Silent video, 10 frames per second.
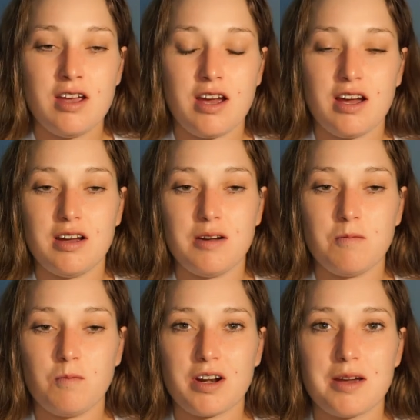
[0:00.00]

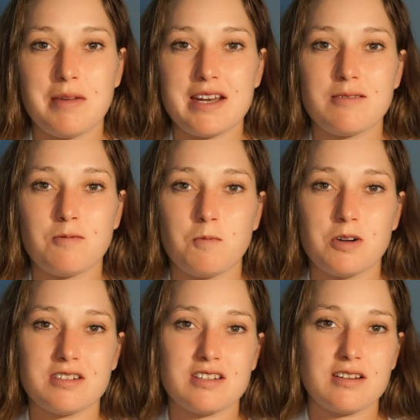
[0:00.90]
What I meant
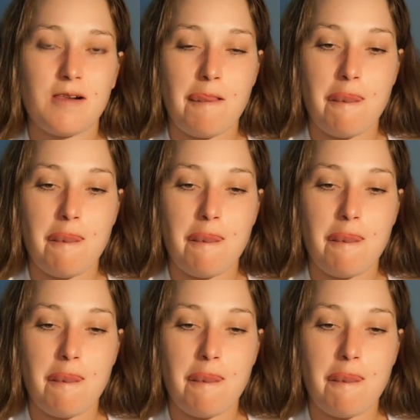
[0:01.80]
was